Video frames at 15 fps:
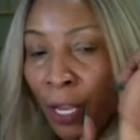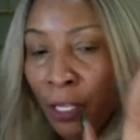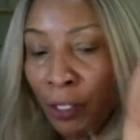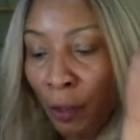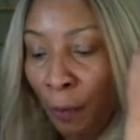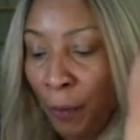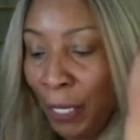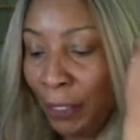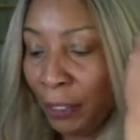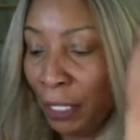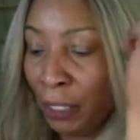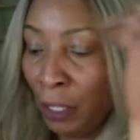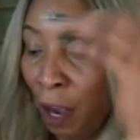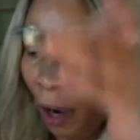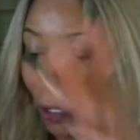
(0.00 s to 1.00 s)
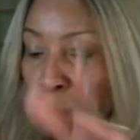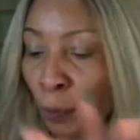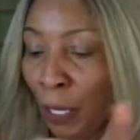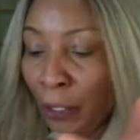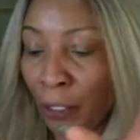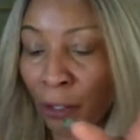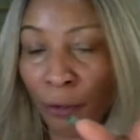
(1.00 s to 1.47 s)
So mix the dark
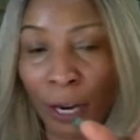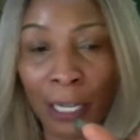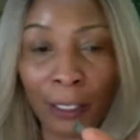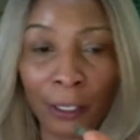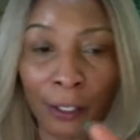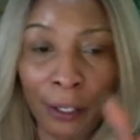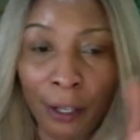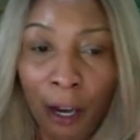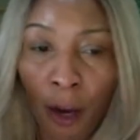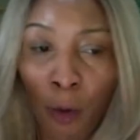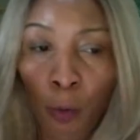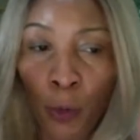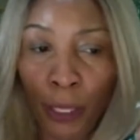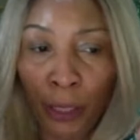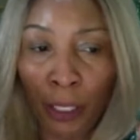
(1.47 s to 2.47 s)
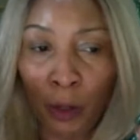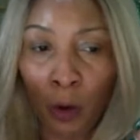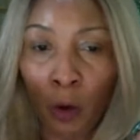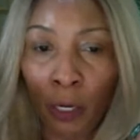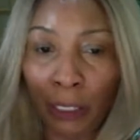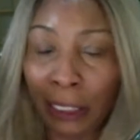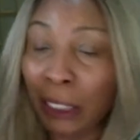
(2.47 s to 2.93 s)
spot corrector with the
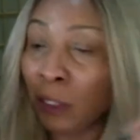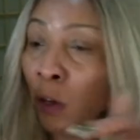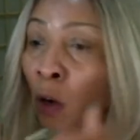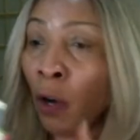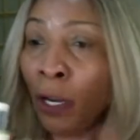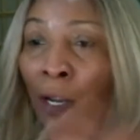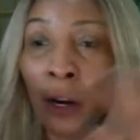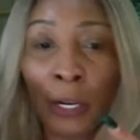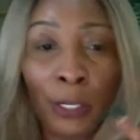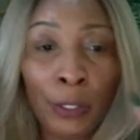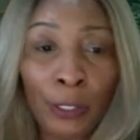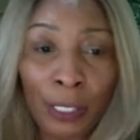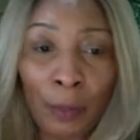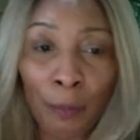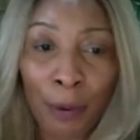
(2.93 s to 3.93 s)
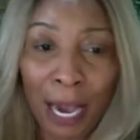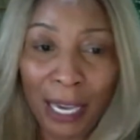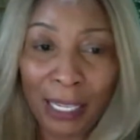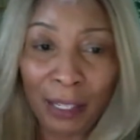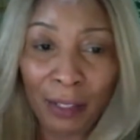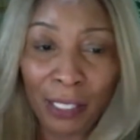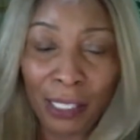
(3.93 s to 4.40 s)
coconut oil or use it
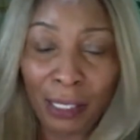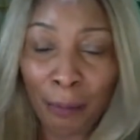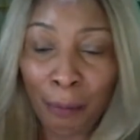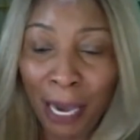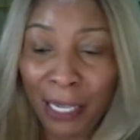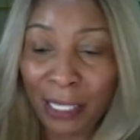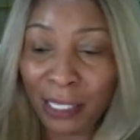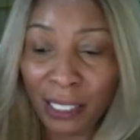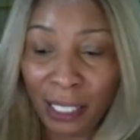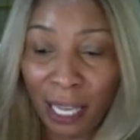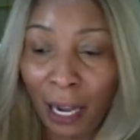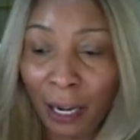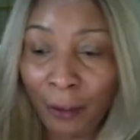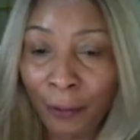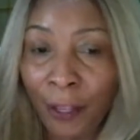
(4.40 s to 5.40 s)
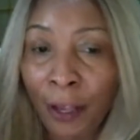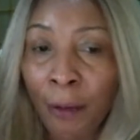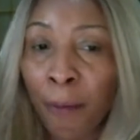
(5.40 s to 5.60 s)
by, by itself.